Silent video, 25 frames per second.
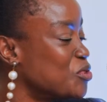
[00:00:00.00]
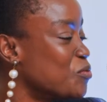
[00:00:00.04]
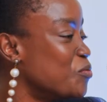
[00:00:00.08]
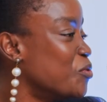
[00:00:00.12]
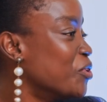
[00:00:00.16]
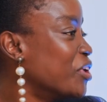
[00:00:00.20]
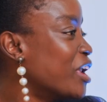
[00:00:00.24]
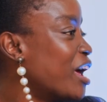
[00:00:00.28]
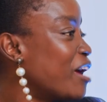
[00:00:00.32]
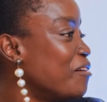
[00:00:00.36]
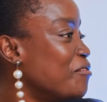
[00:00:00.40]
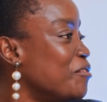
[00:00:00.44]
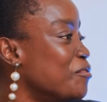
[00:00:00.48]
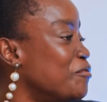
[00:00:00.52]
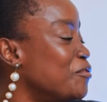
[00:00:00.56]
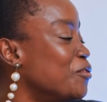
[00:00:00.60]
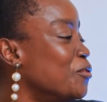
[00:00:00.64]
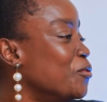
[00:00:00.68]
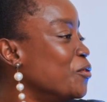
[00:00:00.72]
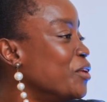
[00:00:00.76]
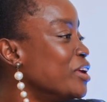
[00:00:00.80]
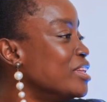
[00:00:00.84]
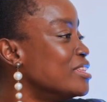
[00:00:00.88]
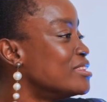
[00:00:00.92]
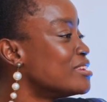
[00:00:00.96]
to be on IV
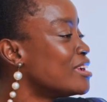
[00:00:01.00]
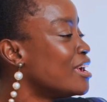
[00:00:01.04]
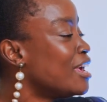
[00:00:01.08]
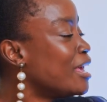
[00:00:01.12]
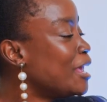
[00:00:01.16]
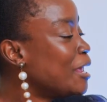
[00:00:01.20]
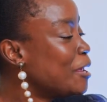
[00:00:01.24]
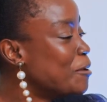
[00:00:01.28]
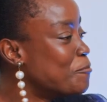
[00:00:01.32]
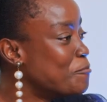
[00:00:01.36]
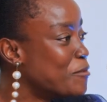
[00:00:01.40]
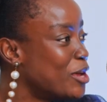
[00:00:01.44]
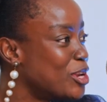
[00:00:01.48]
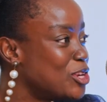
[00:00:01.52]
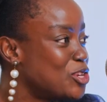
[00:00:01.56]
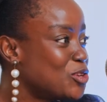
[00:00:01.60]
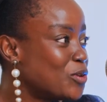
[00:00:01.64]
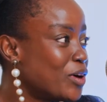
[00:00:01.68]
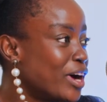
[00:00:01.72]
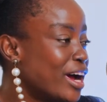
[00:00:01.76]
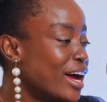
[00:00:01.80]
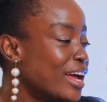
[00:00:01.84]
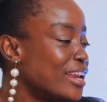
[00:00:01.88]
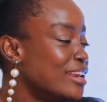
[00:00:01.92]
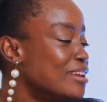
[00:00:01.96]
fluids. He made
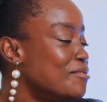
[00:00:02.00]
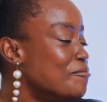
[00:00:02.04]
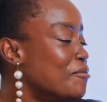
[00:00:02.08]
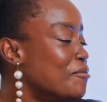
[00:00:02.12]
sure I had